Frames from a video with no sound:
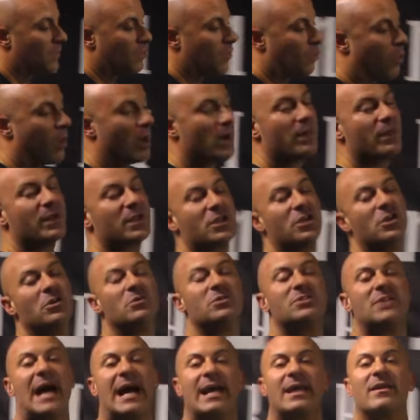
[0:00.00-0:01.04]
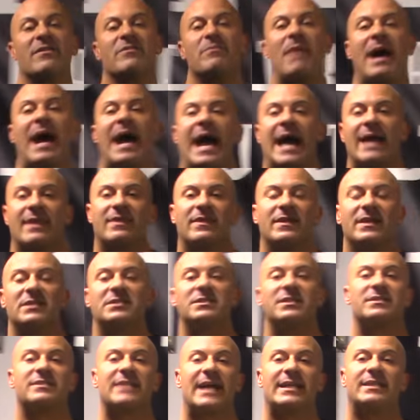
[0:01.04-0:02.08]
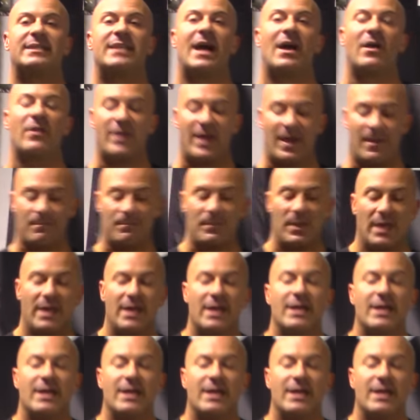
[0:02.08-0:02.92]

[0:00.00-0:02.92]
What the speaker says: One of the cues I give my athletes is I tell them